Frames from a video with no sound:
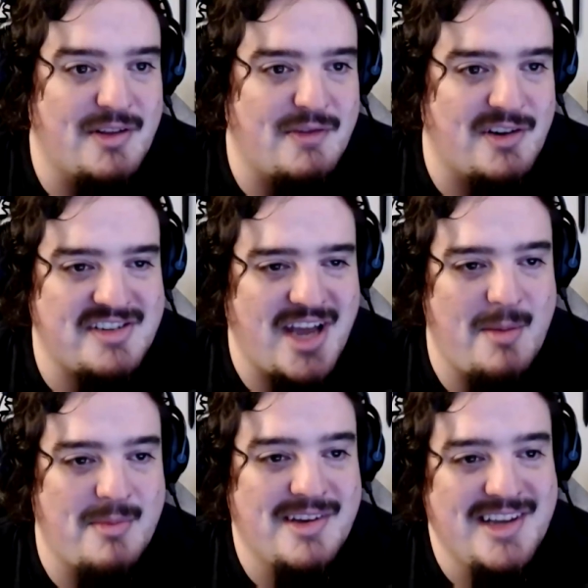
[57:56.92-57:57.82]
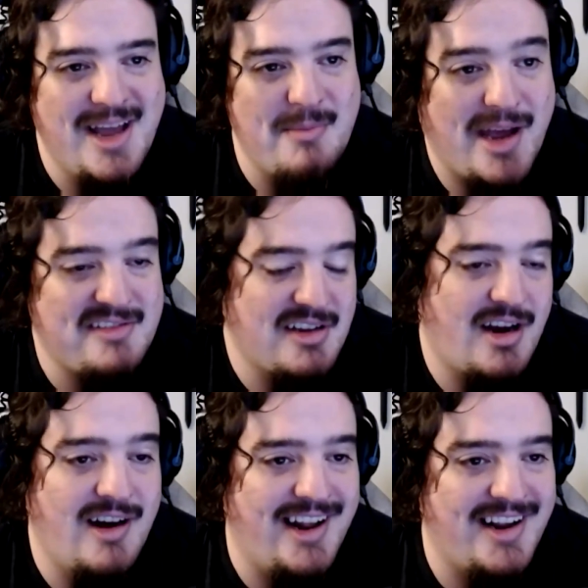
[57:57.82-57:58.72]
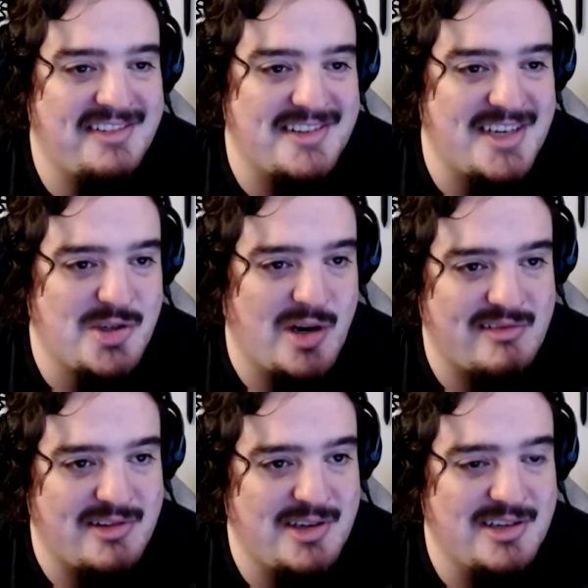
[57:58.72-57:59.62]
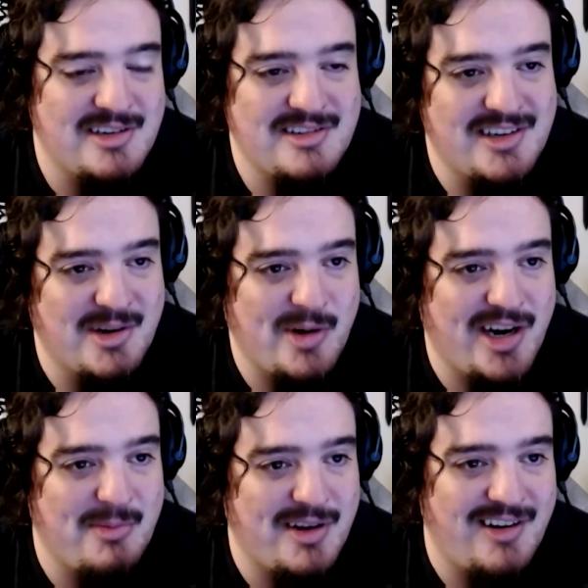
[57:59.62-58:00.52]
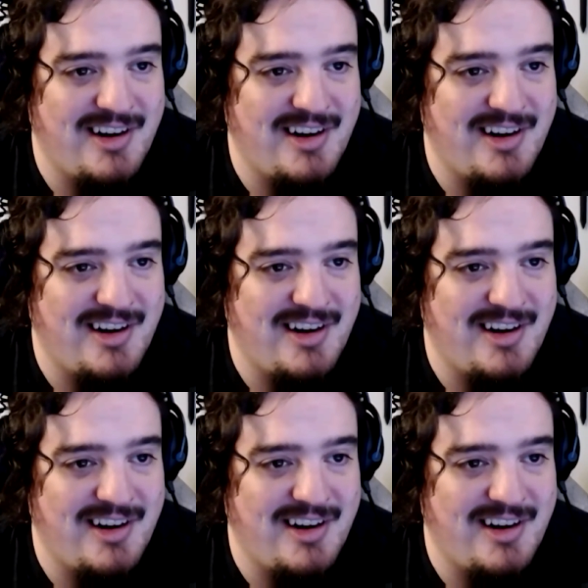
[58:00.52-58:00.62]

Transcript: for the first time, and Matt's like, all right, I guess I'll take drugs with you, dude. You're weird, but all